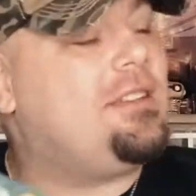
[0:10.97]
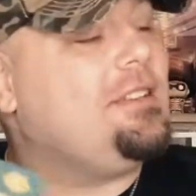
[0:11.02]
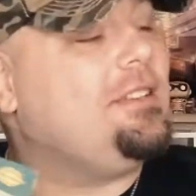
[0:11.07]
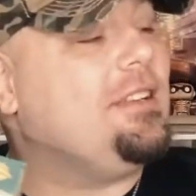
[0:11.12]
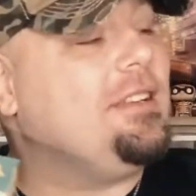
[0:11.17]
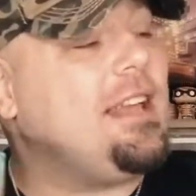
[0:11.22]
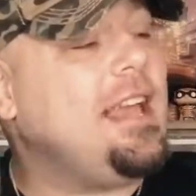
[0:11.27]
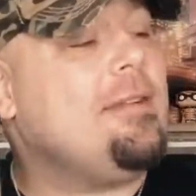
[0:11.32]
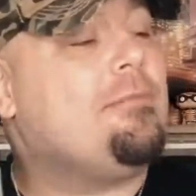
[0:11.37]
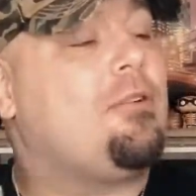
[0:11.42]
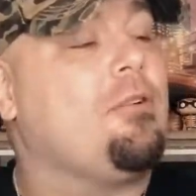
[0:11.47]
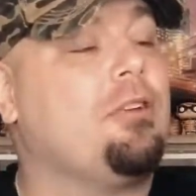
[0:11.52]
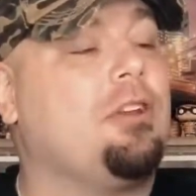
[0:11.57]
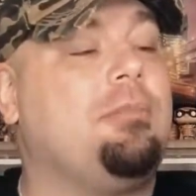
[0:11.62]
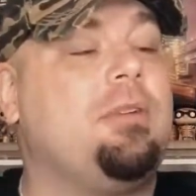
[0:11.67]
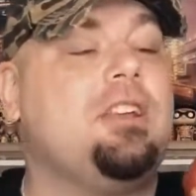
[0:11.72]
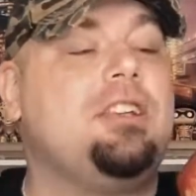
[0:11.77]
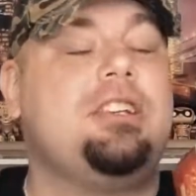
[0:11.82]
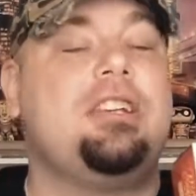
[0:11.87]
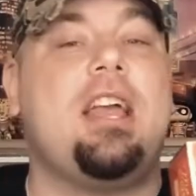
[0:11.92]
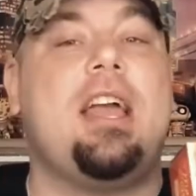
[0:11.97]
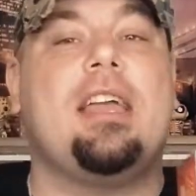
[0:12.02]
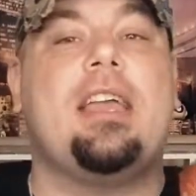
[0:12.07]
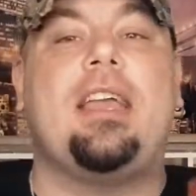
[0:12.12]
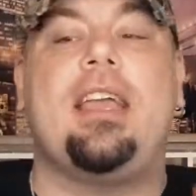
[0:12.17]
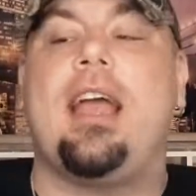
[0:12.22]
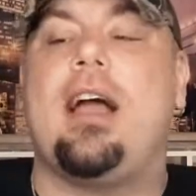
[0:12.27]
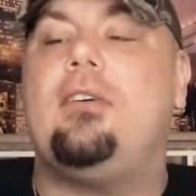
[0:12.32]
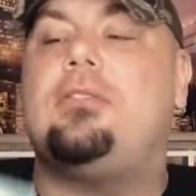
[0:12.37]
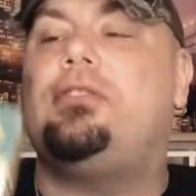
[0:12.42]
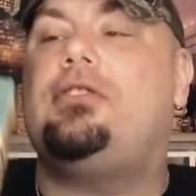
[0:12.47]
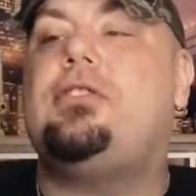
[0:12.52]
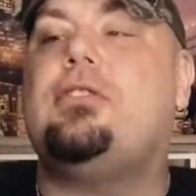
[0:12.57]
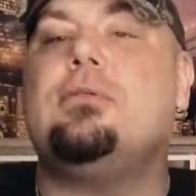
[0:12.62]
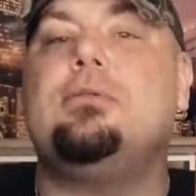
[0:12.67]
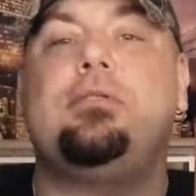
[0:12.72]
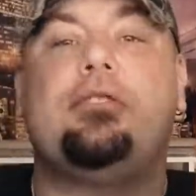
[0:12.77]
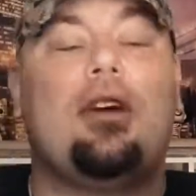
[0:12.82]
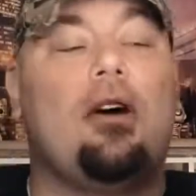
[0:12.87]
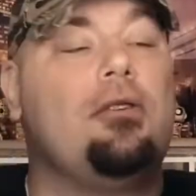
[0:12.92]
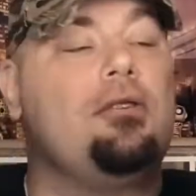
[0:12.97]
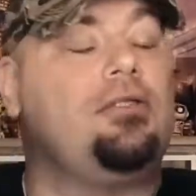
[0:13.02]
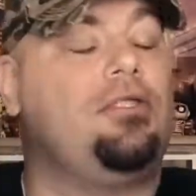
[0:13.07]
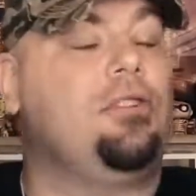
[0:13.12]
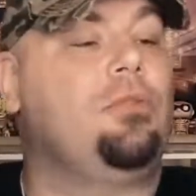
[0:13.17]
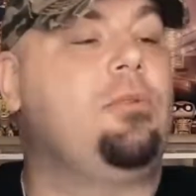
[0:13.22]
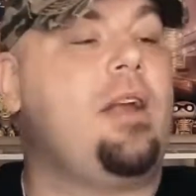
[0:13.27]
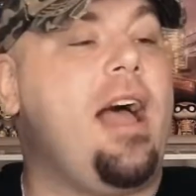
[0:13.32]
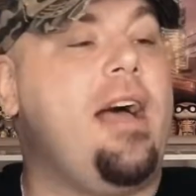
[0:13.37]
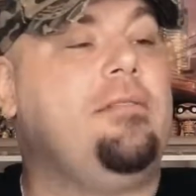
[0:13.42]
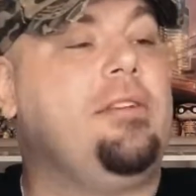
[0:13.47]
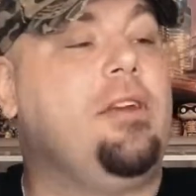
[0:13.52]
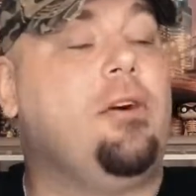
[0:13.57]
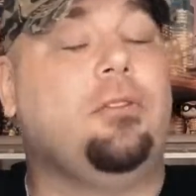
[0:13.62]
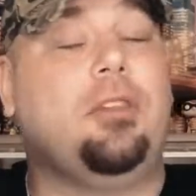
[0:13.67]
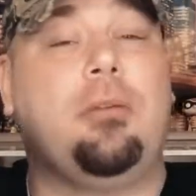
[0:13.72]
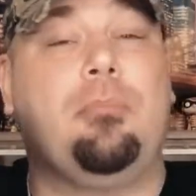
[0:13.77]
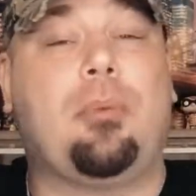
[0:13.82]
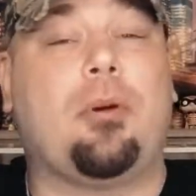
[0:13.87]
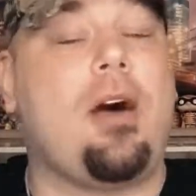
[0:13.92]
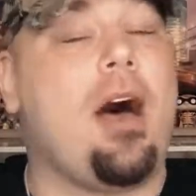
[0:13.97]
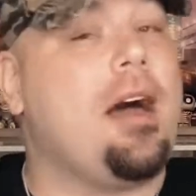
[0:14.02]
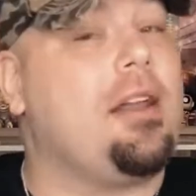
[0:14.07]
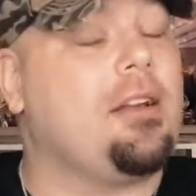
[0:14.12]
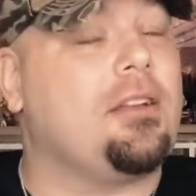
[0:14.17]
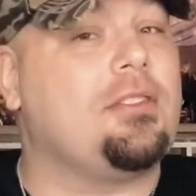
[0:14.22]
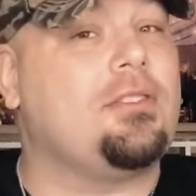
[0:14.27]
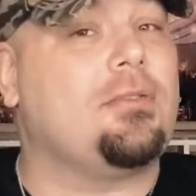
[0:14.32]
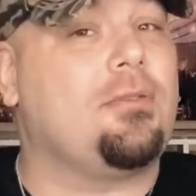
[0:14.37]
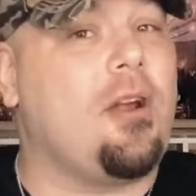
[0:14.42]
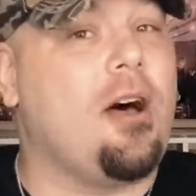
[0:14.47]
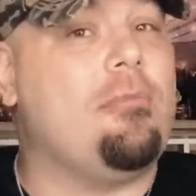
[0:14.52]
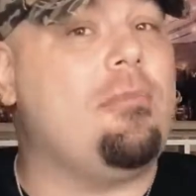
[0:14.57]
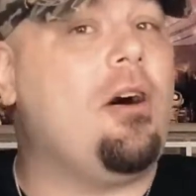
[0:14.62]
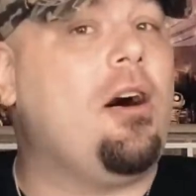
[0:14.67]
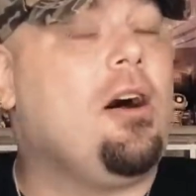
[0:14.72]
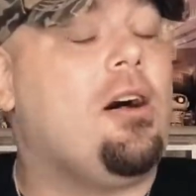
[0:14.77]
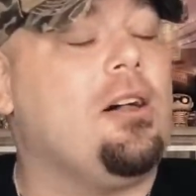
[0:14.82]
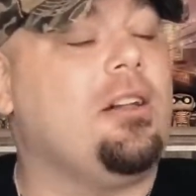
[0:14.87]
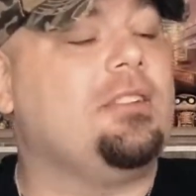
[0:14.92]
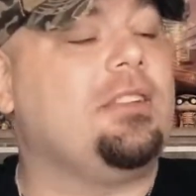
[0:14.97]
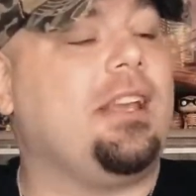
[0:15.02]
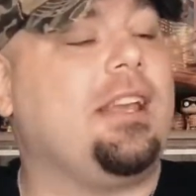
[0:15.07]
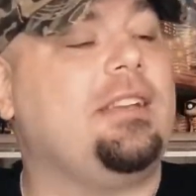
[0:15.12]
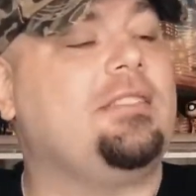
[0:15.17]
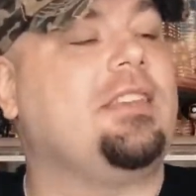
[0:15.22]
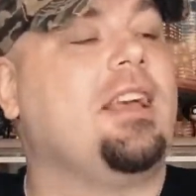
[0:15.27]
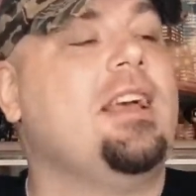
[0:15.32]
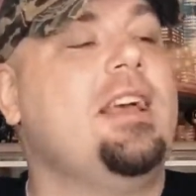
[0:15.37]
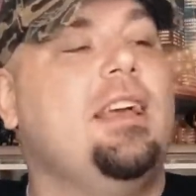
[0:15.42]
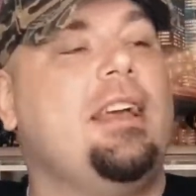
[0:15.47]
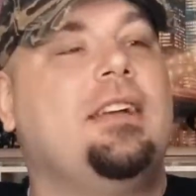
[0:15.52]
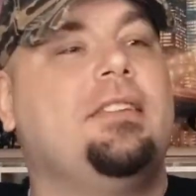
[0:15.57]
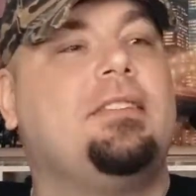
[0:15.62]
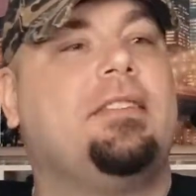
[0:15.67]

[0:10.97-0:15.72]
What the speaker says: and today I'm going to be checking out two toasted ravioli products from Aldi's. It's